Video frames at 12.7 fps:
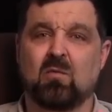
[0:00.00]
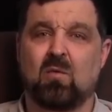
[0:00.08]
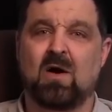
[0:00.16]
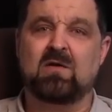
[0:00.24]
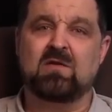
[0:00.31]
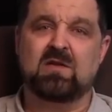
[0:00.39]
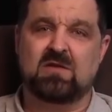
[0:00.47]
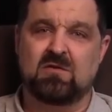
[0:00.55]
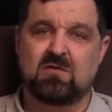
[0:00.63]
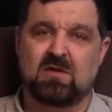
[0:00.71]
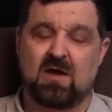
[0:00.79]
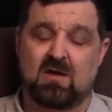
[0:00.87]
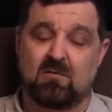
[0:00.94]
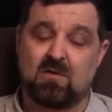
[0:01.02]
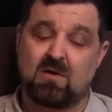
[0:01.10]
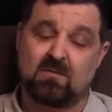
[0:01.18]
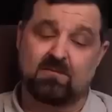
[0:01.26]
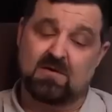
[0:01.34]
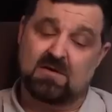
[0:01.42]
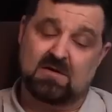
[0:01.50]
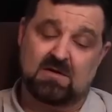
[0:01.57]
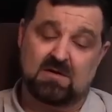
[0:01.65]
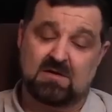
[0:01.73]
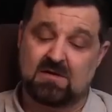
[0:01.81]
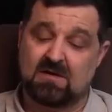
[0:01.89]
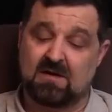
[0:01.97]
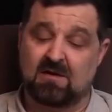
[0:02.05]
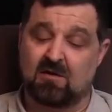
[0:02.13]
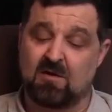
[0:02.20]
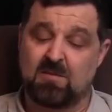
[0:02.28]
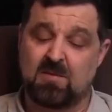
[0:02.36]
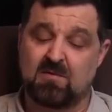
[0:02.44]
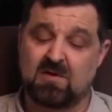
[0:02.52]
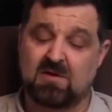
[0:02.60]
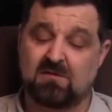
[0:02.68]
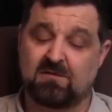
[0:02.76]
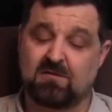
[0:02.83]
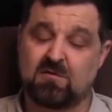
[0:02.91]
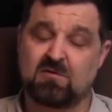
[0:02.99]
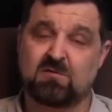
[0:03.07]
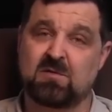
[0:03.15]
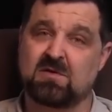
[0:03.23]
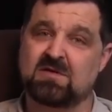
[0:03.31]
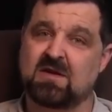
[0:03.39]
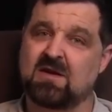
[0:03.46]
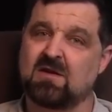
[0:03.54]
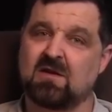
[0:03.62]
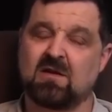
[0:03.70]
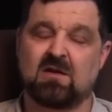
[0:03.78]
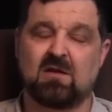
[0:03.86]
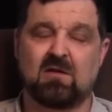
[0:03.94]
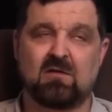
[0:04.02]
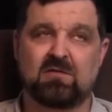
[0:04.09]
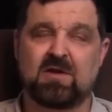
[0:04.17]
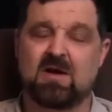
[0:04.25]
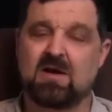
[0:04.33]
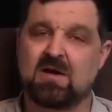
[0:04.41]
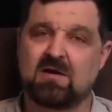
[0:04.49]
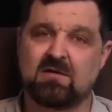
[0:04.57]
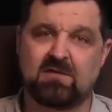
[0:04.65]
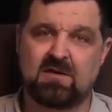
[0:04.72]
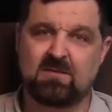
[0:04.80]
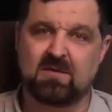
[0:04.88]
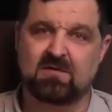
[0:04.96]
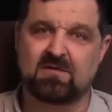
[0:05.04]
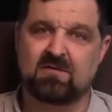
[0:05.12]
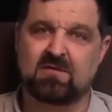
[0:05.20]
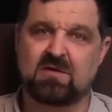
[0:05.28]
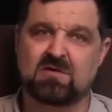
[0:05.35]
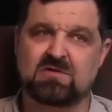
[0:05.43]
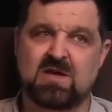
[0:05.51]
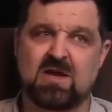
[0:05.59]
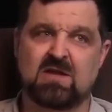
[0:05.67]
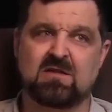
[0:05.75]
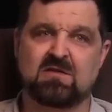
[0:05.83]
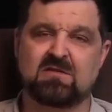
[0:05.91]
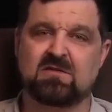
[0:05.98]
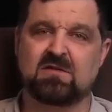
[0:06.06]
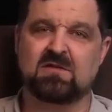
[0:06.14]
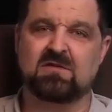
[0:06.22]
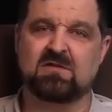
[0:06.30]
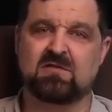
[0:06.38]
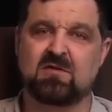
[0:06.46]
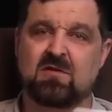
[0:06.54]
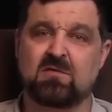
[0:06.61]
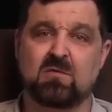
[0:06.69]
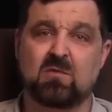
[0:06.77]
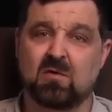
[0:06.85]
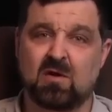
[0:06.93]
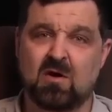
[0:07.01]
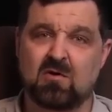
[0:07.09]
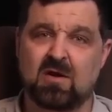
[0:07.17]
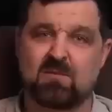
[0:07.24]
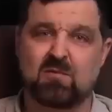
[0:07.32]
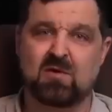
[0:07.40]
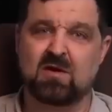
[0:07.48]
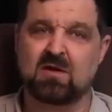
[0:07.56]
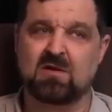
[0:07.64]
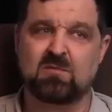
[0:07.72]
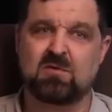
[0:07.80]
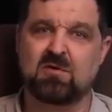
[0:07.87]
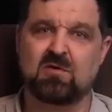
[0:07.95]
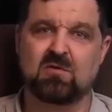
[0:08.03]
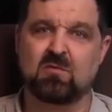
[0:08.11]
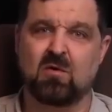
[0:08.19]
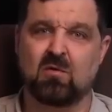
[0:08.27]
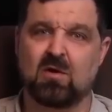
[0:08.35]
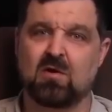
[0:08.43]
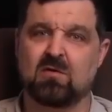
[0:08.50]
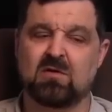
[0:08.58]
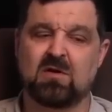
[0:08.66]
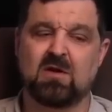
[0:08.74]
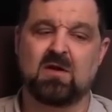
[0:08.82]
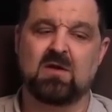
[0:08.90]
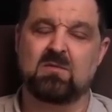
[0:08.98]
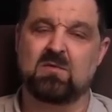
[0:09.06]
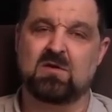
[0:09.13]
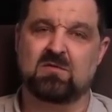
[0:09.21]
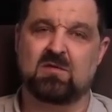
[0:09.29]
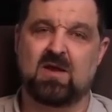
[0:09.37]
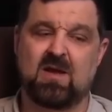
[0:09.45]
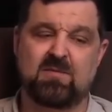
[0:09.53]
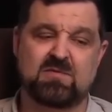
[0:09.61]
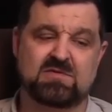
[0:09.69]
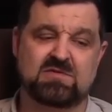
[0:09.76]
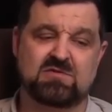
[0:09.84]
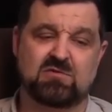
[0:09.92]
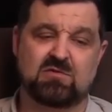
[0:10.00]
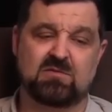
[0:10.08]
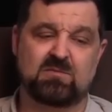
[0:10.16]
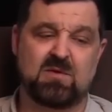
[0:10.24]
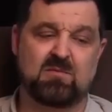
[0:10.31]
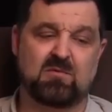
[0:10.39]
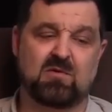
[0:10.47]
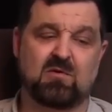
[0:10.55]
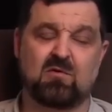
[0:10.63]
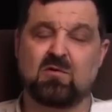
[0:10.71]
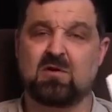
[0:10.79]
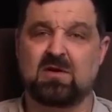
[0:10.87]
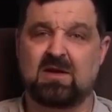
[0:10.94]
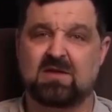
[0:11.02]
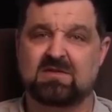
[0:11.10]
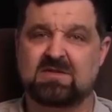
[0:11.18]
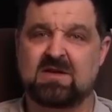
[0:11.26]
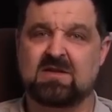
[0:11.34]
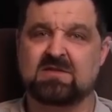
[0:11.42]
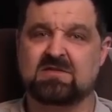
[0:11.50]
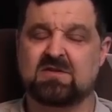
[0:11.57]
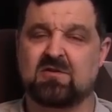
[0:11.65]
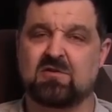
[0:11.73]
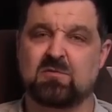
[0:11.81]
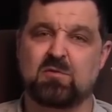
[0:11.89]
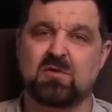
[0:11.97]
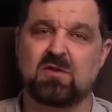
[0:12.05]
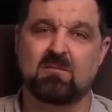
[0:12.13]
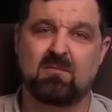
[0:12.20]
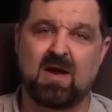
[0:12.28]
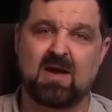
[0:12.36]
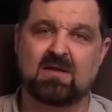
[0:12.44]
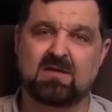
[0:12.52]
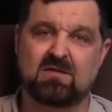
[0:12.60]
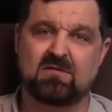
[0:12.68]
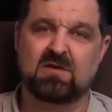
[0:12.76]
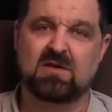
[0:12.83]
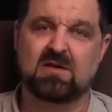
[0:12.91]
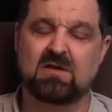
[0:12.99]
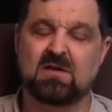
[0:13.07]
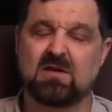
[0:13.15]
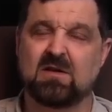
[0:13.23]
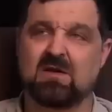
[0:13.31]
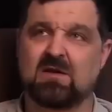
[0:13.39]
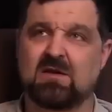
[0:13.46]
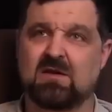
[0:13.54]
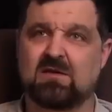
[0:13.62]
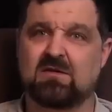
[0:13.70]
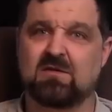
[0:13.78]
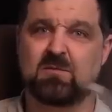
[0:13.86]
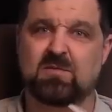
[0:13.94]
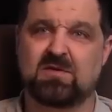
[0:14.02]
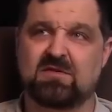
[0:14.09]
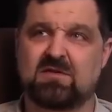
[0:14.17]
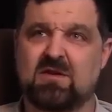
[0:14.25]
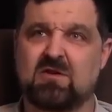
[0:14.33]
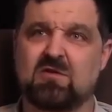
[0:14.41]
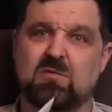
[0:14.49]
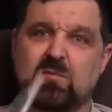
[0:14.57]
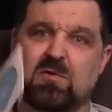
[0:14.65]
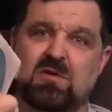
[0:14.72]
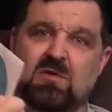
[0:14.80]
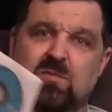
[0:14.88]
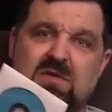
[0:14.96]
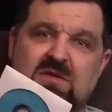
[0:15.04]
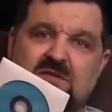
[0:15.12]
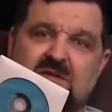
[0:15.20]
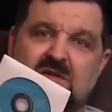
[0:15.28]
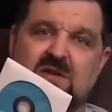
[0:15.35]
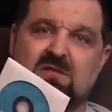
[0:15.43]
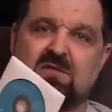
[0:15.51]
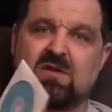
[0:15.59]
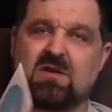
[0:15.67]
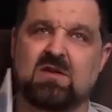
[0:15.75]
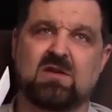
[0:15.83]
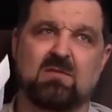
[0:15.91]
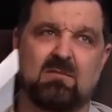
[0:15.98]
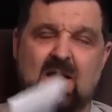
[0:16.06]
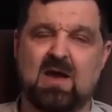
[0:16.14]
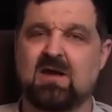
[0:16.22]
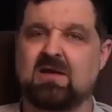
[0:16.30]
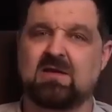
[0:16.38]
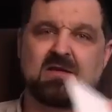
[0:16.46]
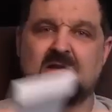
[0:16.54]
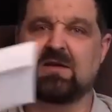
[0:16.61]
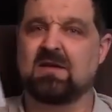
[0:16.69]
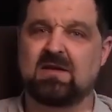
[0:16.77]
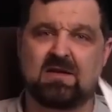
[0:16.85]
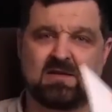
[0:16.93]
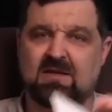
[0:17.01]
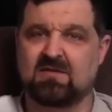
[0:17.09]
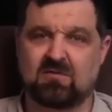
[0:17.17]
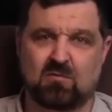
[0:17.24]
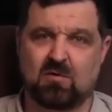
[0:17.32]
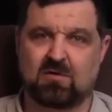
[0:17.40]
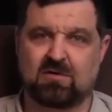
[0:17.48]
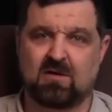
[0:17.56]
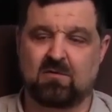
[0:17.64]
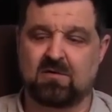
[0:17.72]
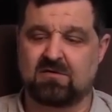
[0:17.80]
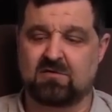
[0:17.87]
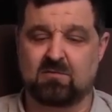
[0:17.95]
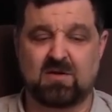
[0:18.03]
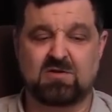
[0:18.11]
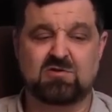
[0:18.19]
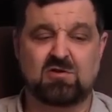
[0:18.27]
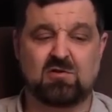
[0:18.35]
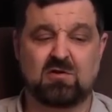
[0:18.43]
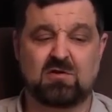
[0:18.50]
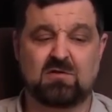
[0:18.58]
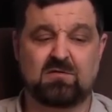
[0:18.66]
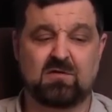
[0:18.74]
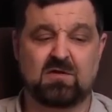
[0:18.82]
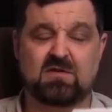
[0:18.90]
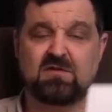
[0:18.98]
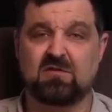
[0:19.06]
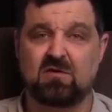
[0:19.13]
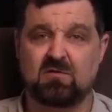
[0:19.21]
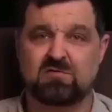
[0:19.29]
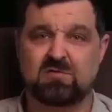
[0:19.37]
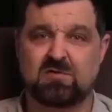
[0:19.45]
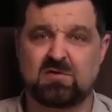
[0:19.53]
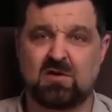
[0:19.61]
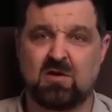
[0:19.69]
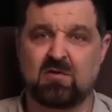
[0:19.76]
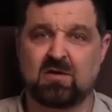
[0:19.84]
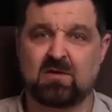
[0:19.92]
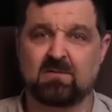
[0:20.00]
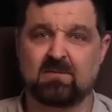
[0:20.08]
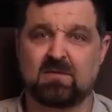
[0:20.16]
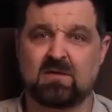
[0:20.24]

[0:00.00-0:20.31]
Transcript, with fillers: Why do they do that? Well, and a lot of people get confused because I get a ton of emails every year, Jack, this software won't load. I put it in the computer and it won't load. Because what happens is people don't look on the outside of this, and they're either putting the Mac DVD into the PC, or they're putting the PC DVD in the Mac, and it doesn't work that way. So make sure you look at the front of these and know which one you're loading.